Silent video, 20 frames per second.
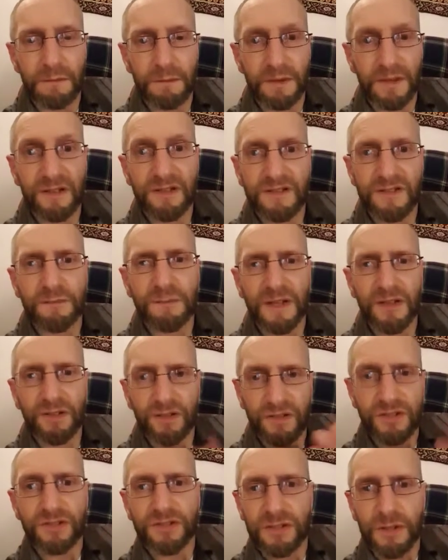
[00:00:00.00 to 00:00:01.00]
Because of my
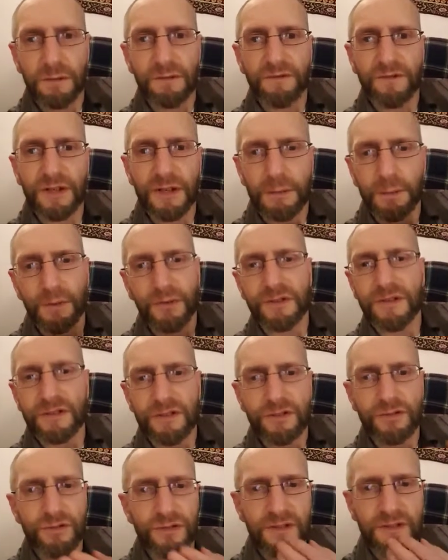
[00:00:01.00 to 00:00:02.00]
condition, I'm very blunt
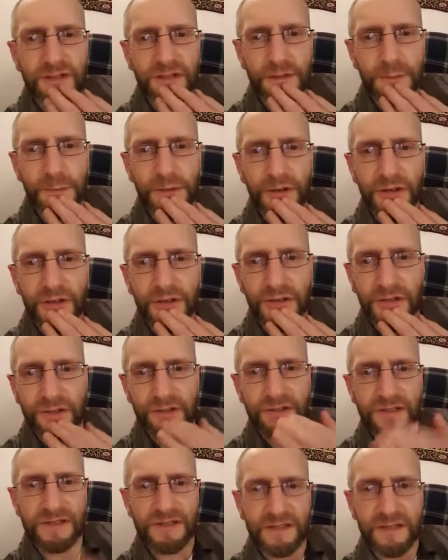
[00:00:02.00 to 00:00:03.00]
and straight to the point and
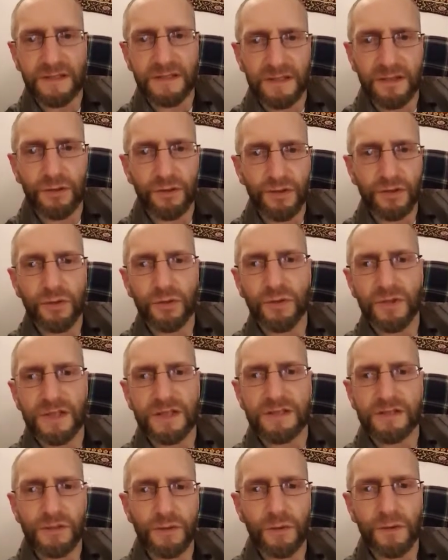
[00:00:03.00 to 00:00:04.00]
just say, do
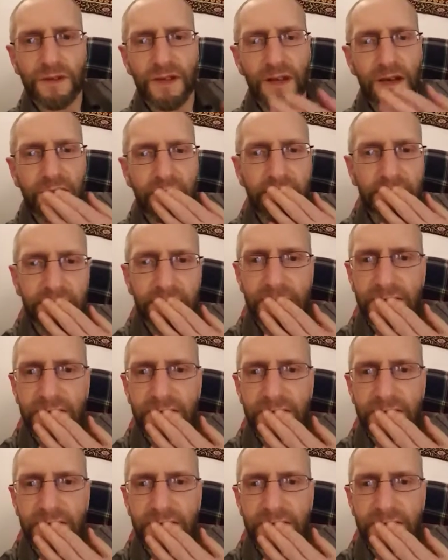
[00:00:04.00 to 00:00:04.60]
this, do that.